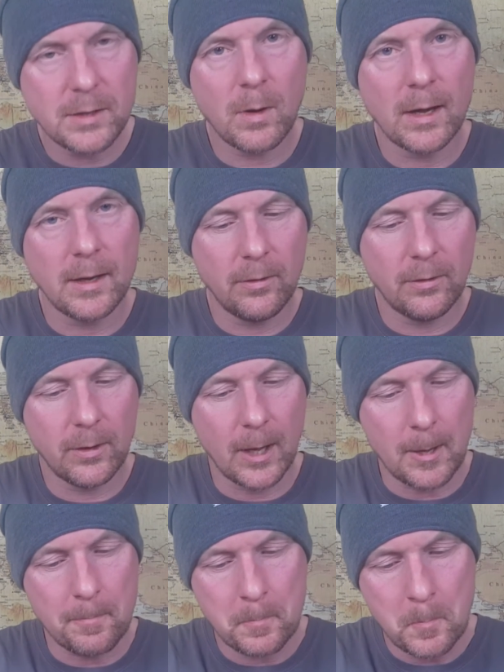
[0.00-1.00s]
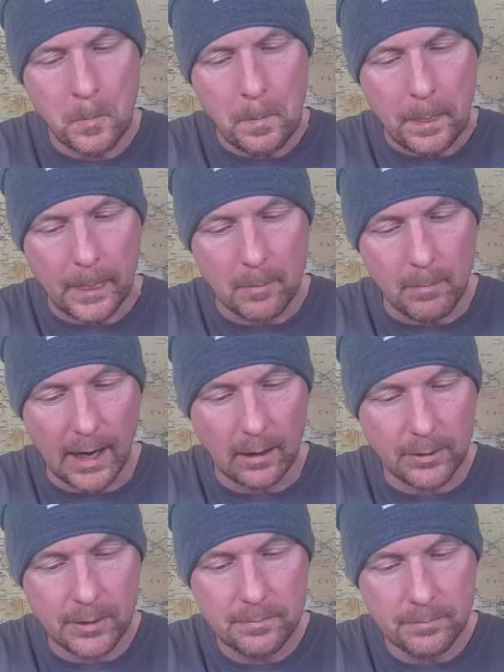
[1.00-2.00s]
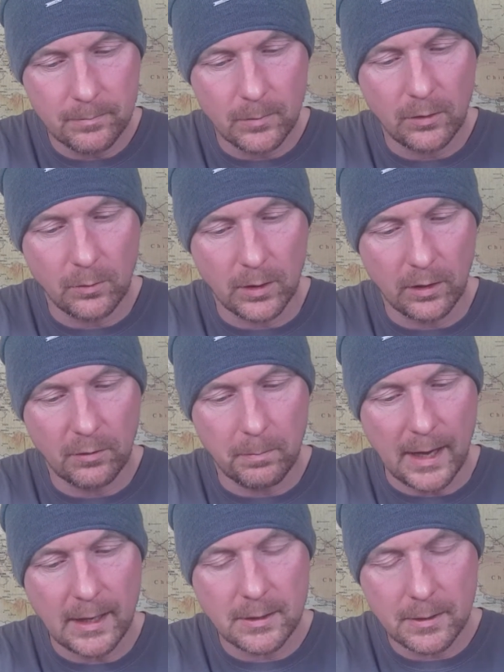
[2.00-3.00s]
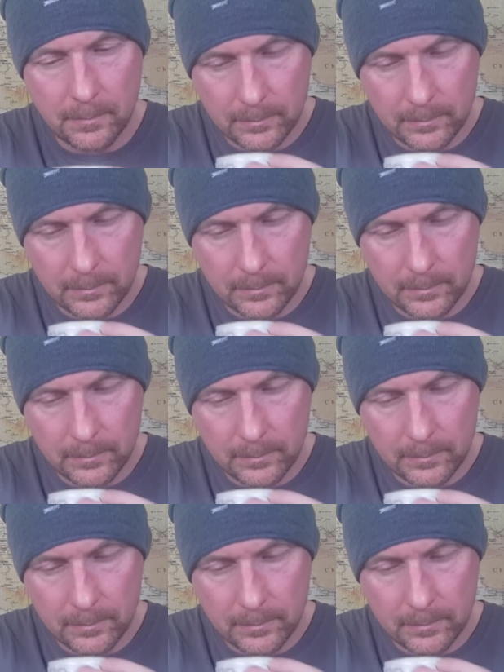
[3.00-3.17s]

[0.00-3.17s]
one is milder, which you would expect.